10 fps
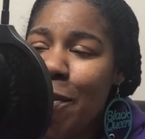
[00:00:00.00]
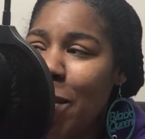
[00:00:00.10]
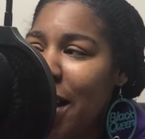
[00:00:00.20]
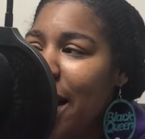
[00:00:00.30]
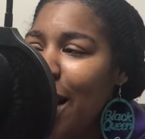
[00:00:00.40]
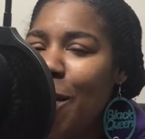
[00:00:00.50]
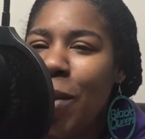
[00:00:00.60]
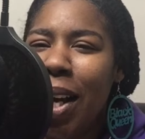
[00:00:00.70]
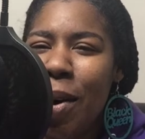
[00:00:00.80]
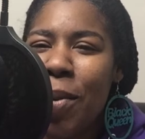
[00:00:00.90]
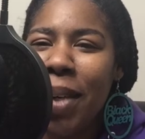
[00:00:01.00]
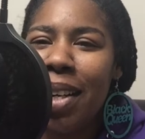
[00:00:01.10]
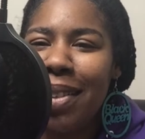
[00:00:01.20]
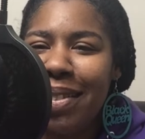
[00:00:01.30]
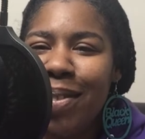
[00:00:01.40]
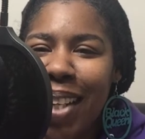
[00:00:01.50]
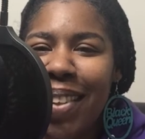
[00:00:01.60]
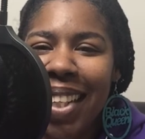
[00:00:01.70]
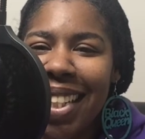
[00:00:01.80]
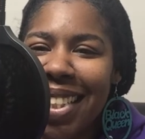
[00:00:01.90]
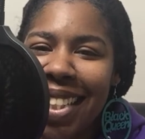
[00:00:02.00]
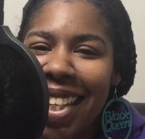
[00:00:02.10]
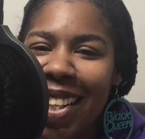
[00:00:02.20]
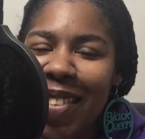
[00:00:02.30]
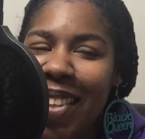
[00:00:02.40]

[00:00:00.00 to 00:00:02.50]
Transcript: but we gonna get it together.